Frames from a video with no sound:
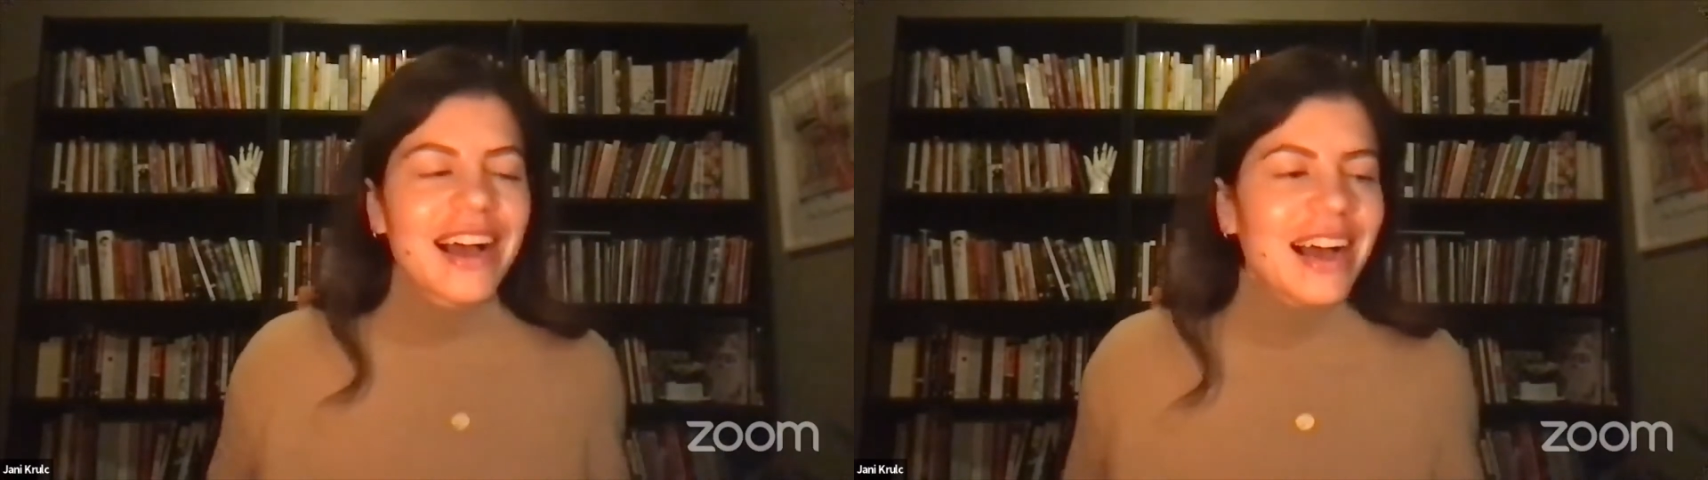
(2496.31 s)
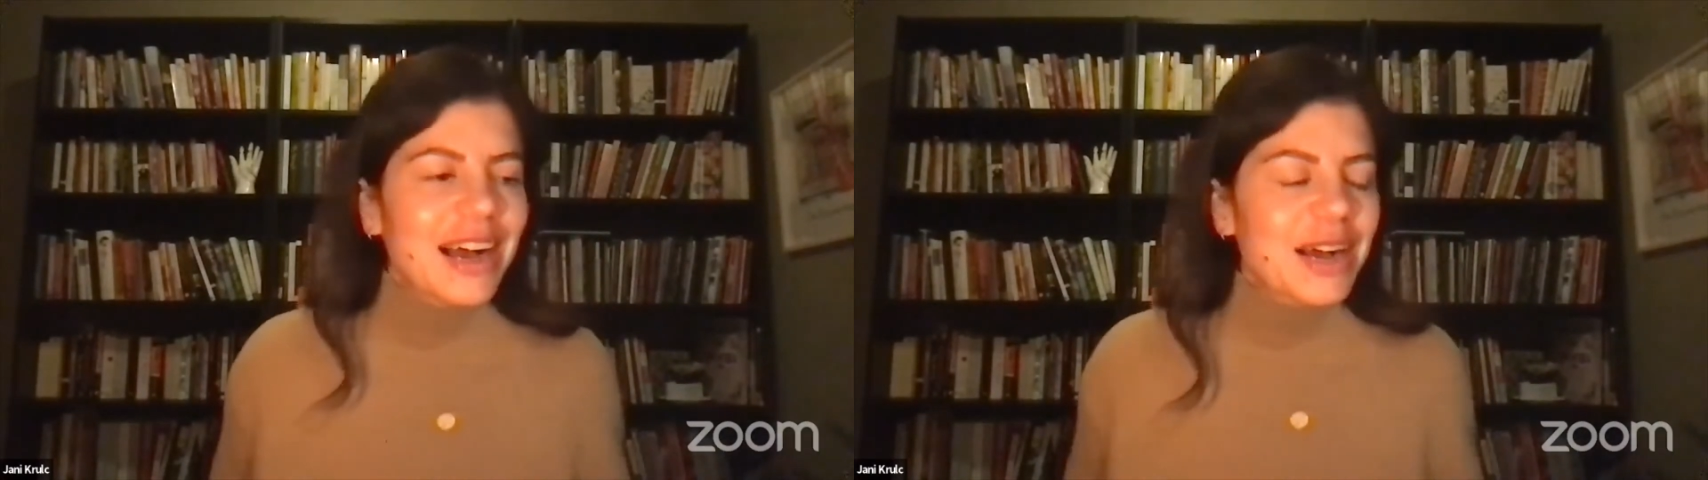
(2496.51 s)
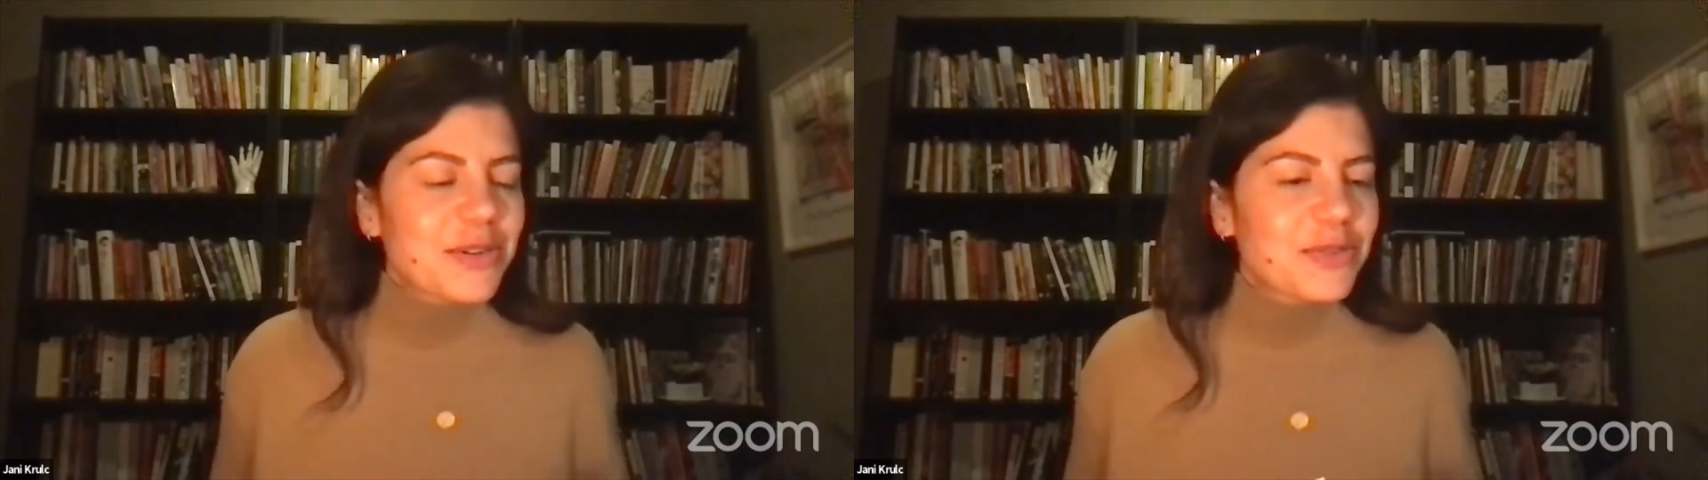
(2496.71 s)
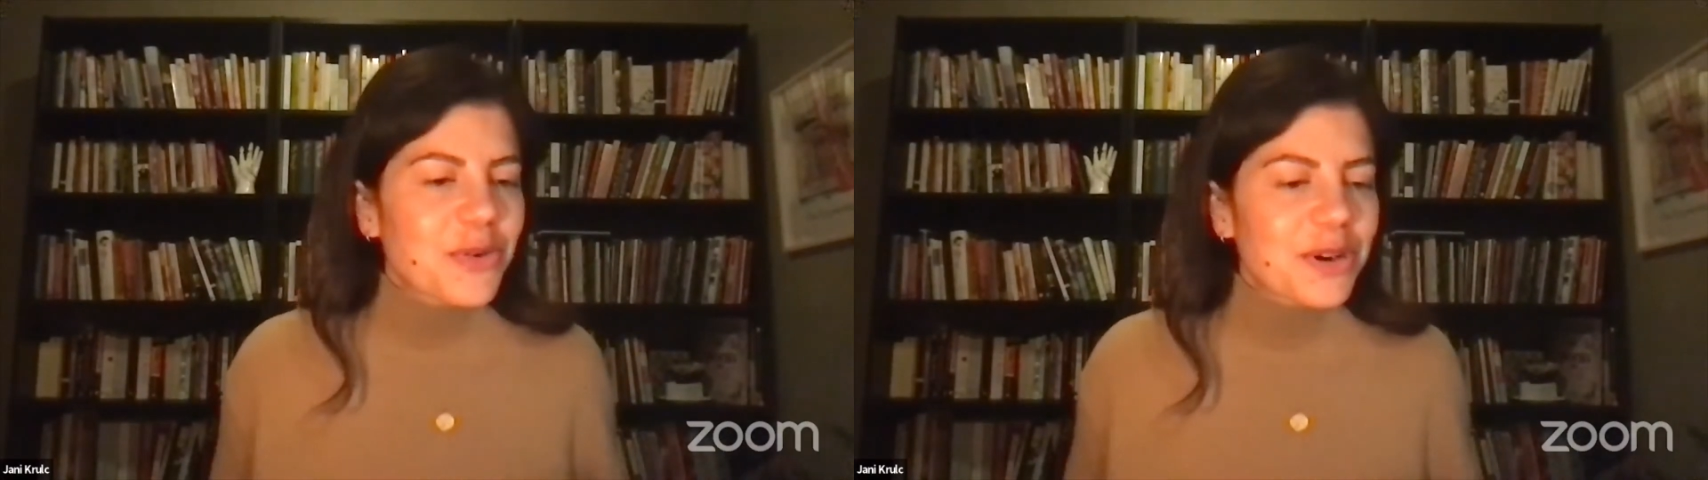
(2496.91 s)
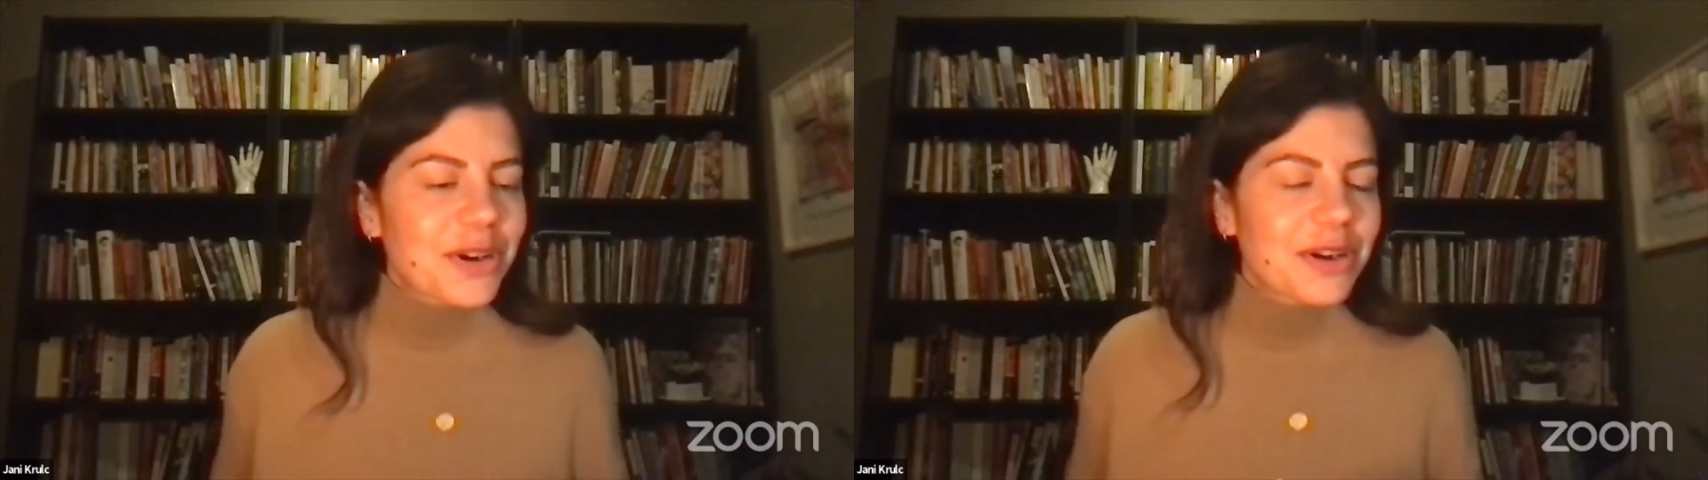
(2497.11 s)

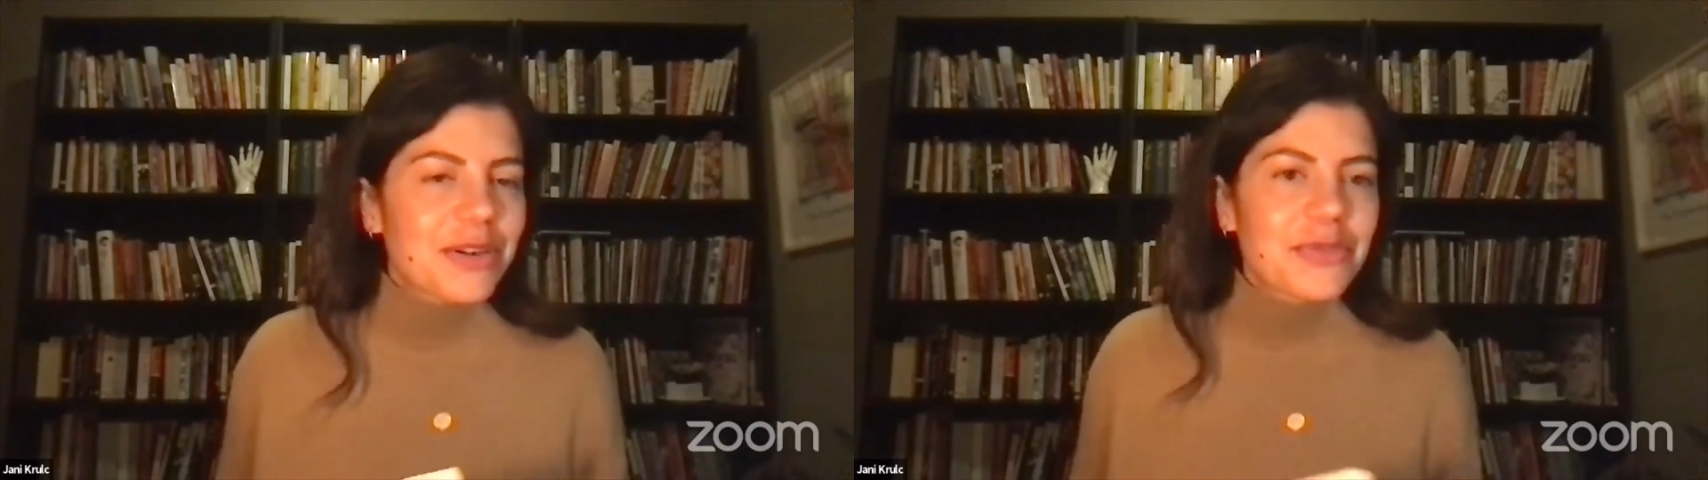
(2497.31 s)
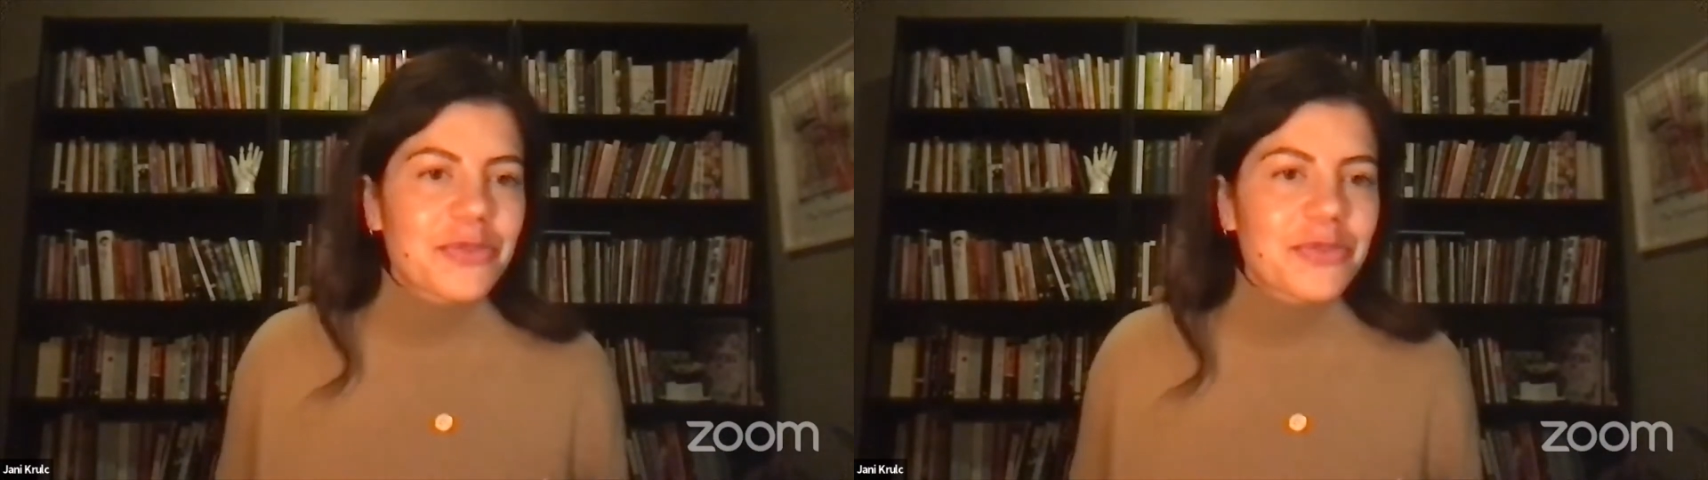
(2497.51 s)
for